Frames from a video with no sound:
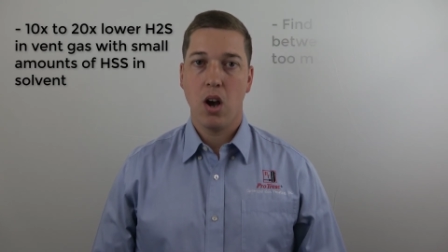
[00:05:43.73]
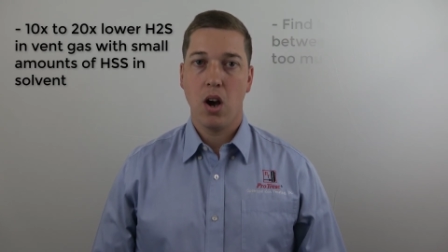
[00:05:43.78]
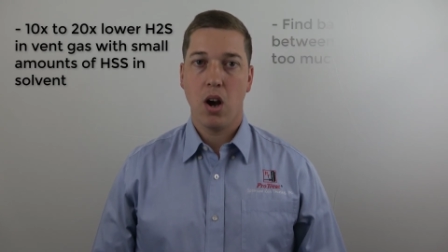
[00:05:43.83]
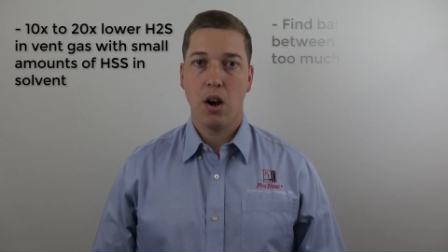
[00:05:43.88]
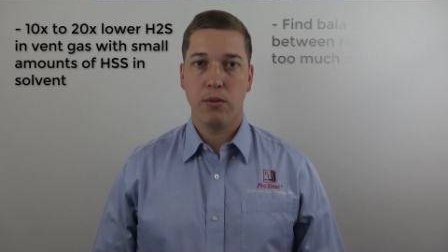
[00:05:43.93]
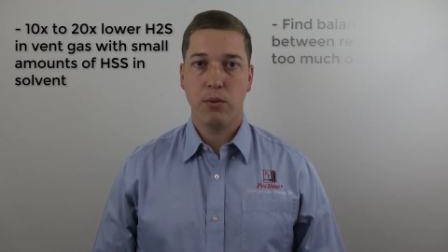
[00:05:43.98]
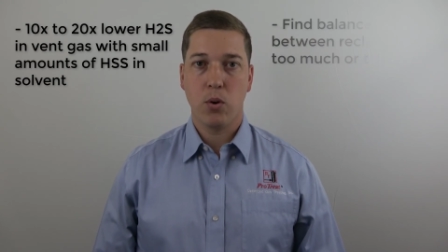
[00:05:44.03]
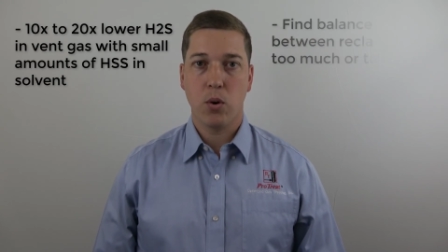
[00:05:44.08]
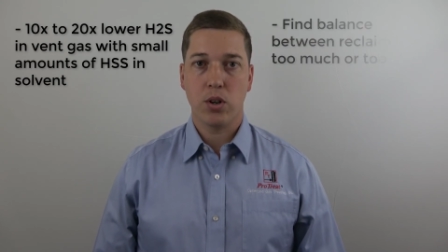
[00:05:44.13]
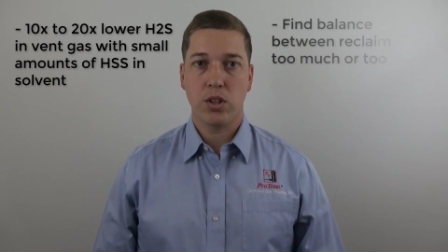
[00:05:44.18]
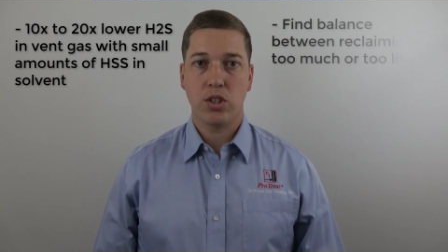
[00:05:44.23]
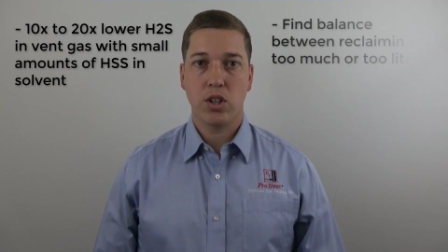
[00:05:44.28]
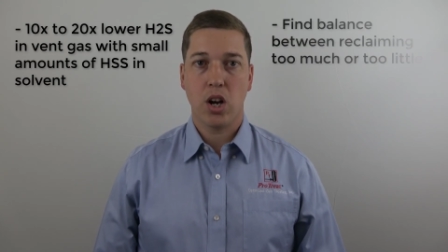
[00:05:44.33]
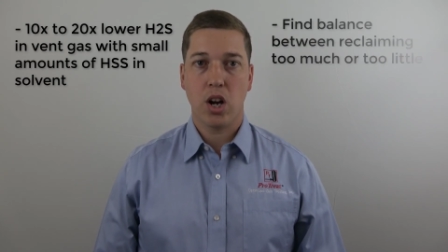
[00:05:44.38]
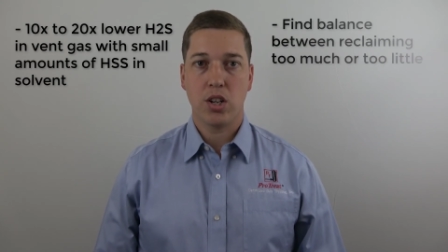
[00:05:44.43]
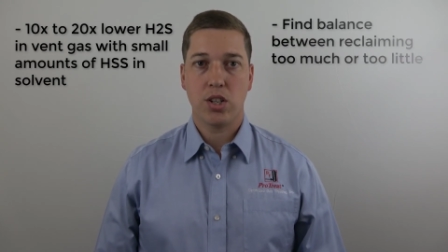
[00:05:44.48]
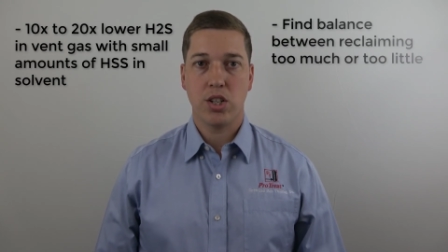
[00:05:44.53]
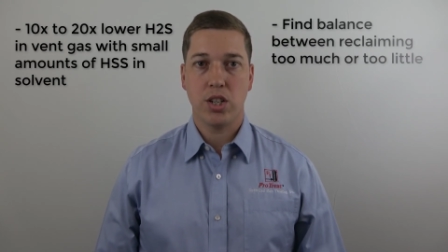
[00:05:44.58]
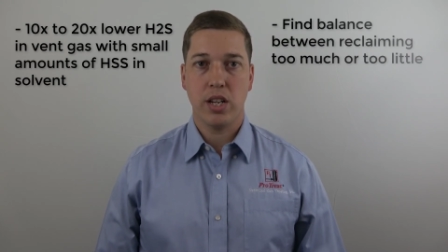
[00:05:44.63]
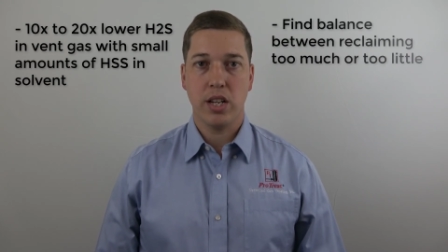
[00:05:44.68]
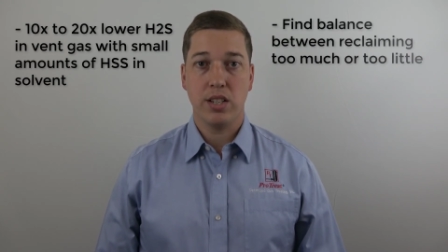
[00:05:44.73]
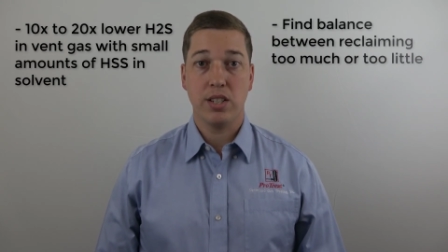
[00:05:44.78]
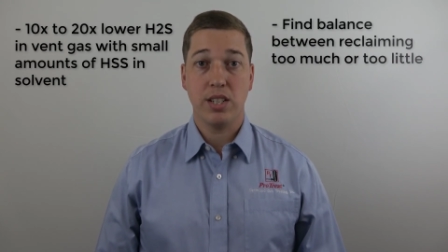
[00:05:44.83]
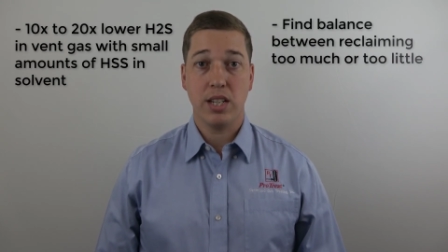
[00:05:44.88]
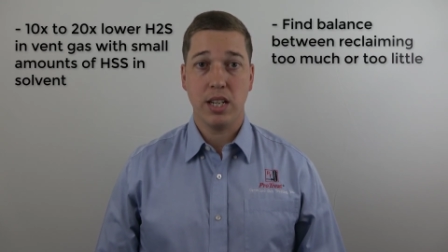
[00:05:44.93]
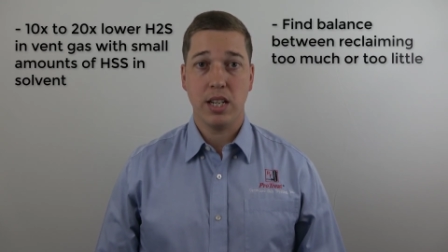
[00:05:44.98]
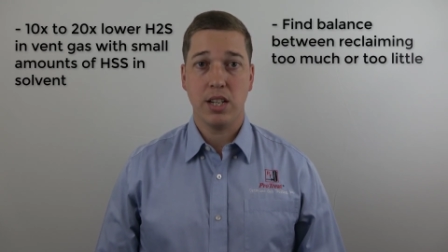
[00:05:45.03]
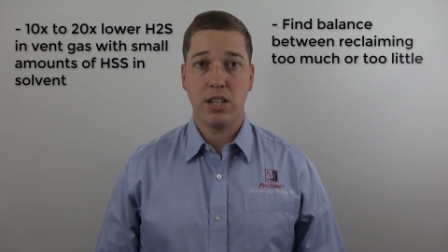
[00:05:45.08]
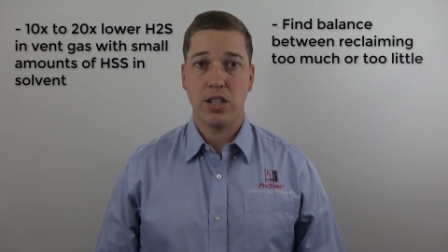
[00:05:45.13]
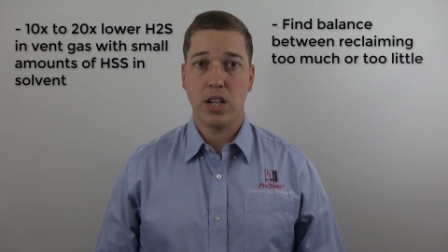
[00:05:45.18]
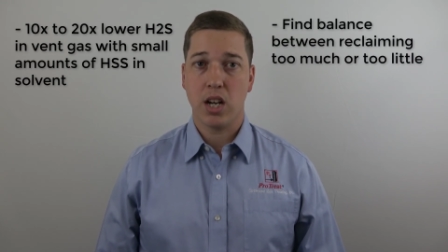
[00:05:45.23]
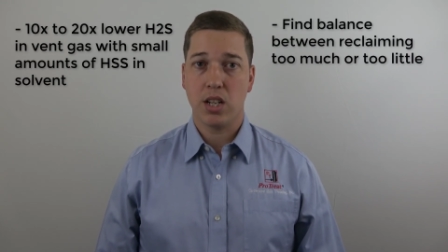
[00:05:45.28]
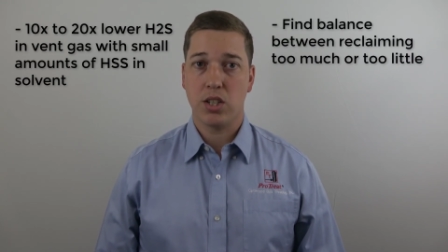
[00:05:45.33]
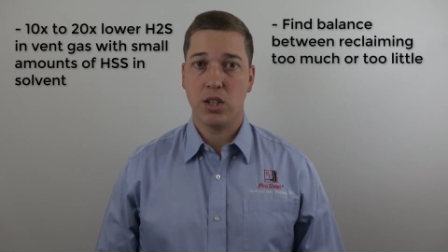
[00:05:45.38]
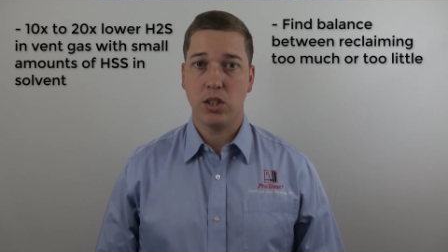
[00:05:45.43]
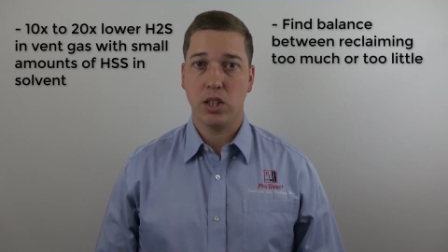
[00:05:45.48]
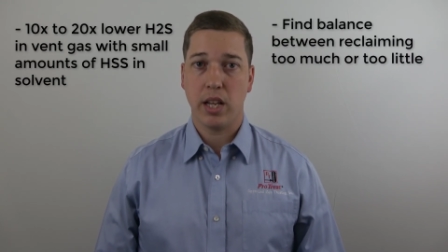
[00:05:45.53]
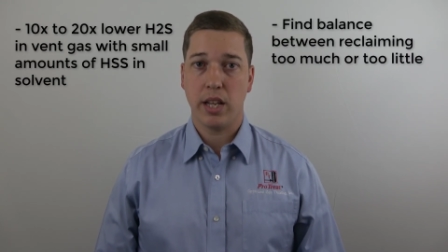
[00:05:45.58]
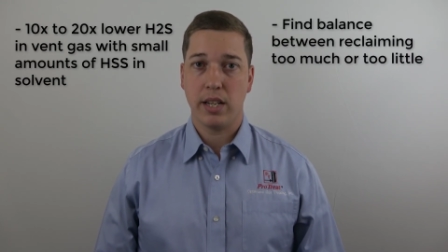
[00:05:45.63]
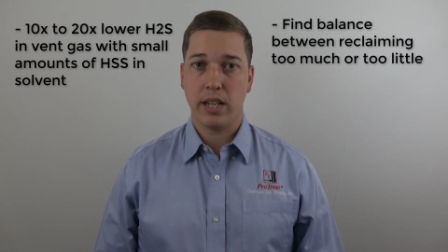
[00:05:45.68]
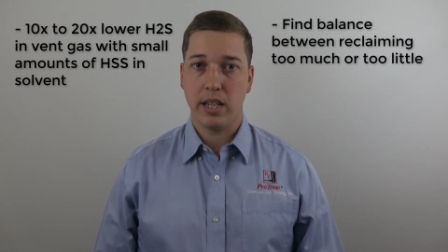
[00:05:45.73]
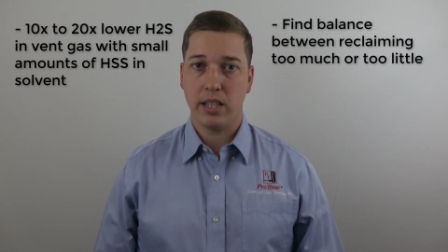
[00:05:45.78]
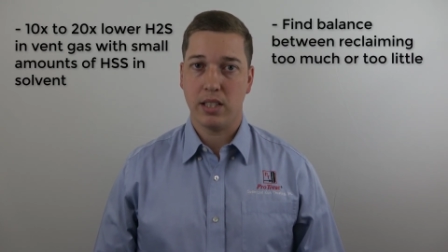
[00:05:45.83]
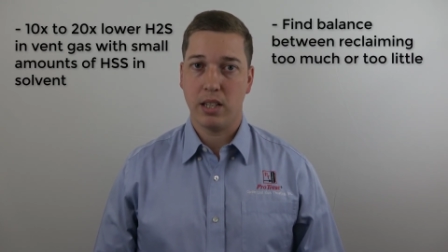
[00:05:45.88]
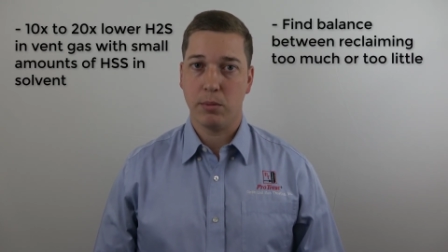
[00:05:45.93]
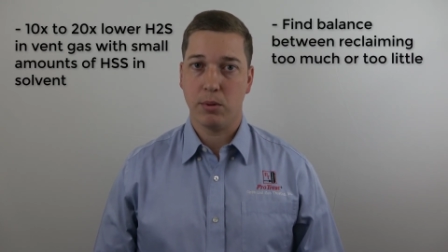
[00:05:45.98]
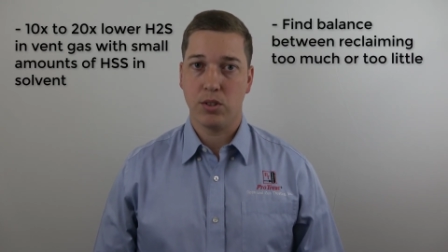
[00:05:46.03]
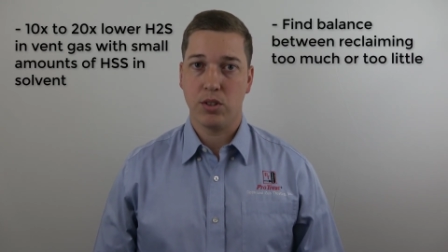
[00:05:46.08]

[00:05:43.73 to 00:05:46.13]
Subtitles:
Of course, caution is needed not to let heat-stable